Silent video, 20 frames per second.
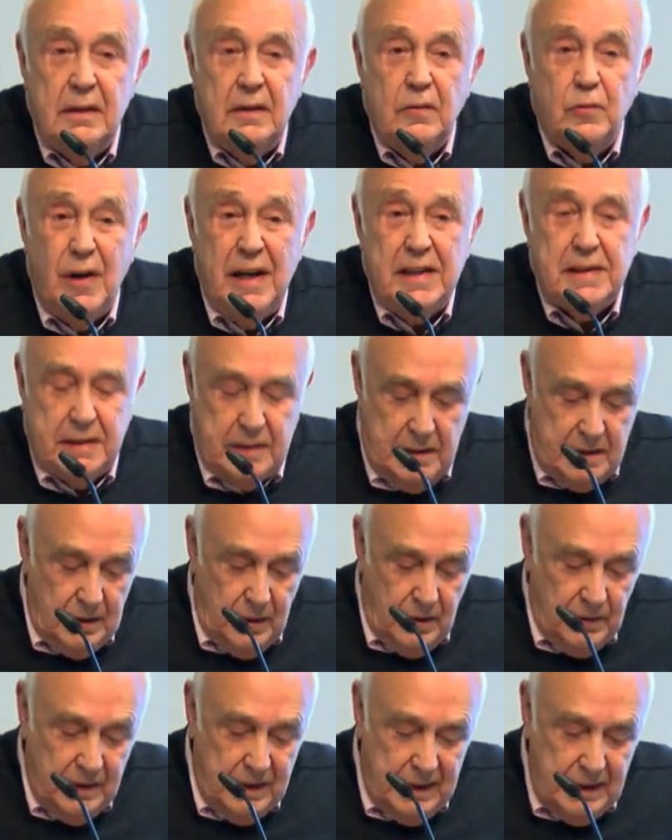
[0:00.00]
rests
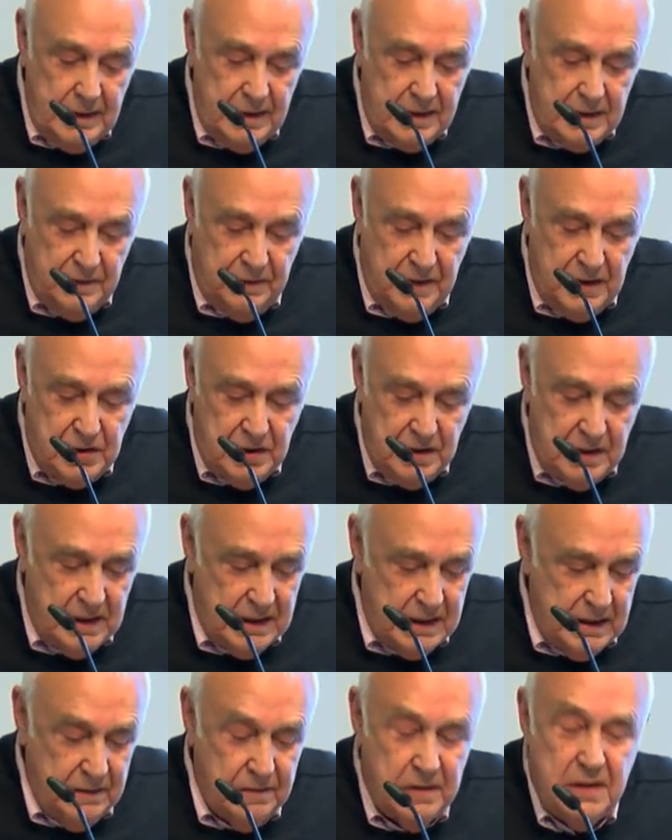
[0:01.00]
on the
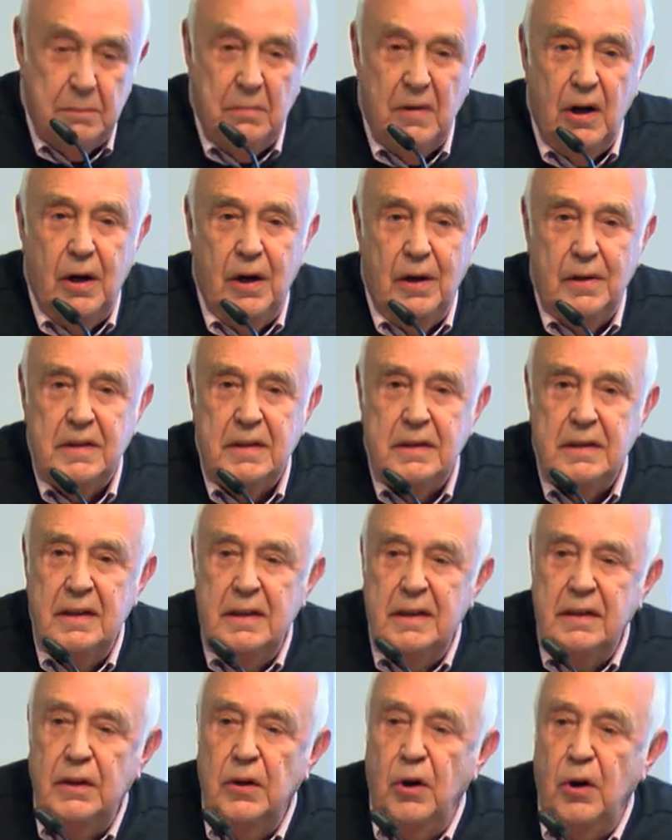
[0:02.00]
insufficiency of demand,
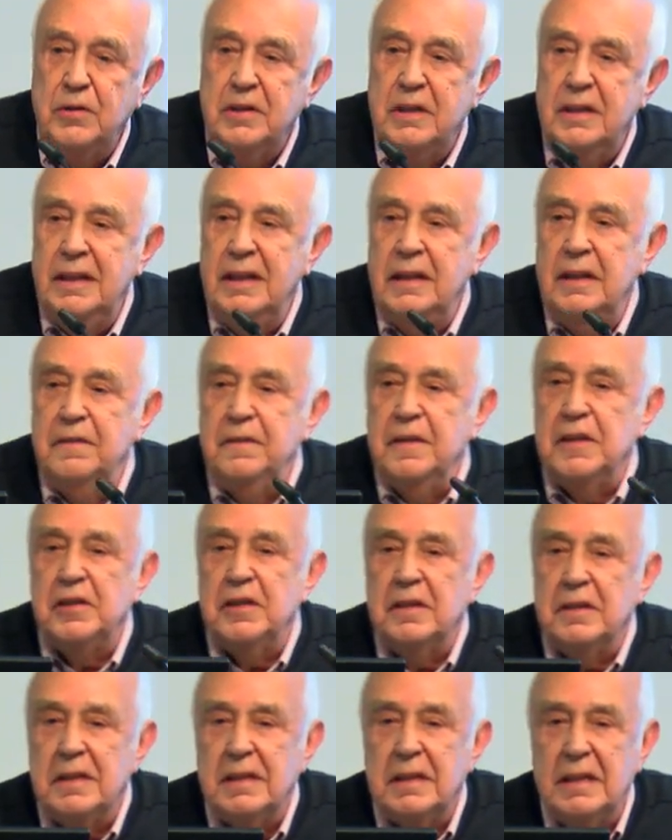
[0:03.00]
not
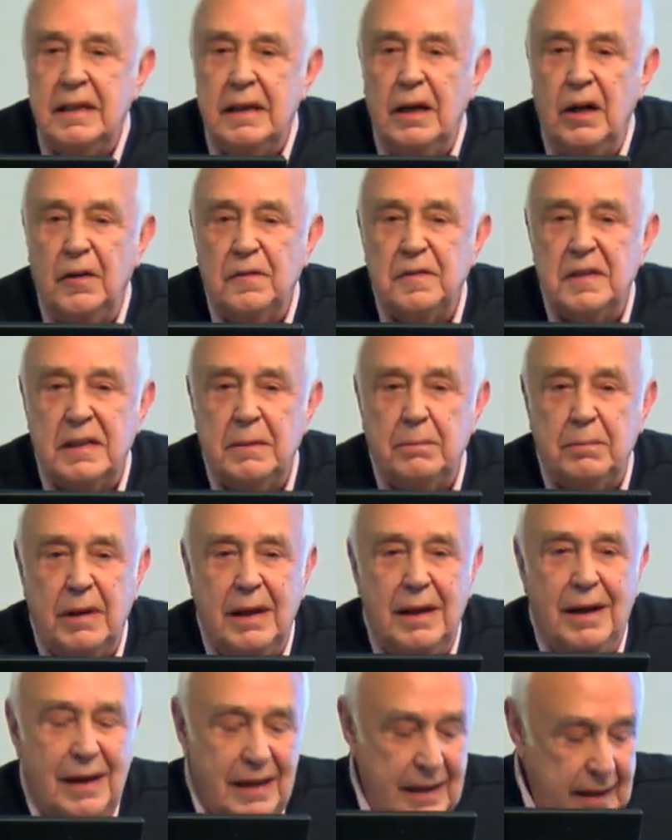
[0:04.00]
inefficiency of
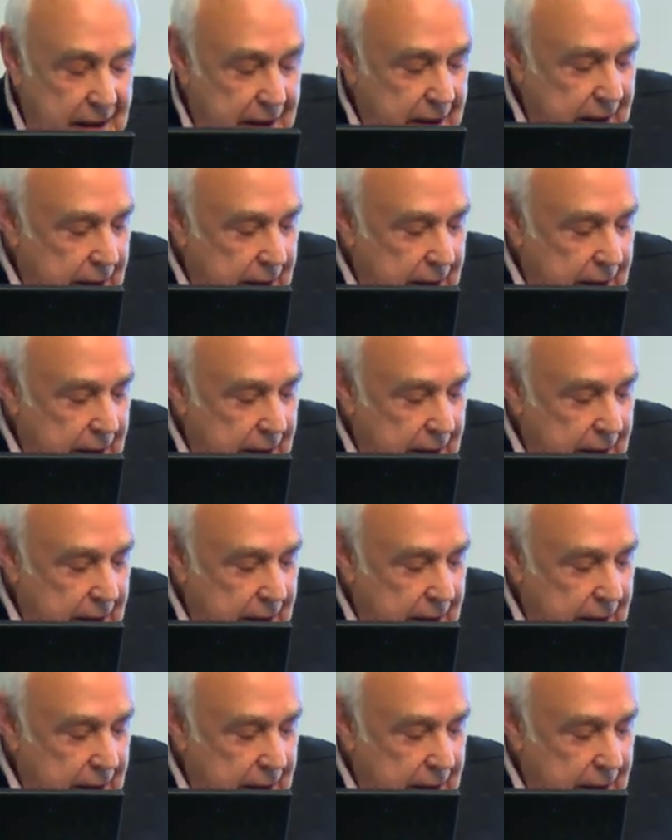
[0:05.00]
supply.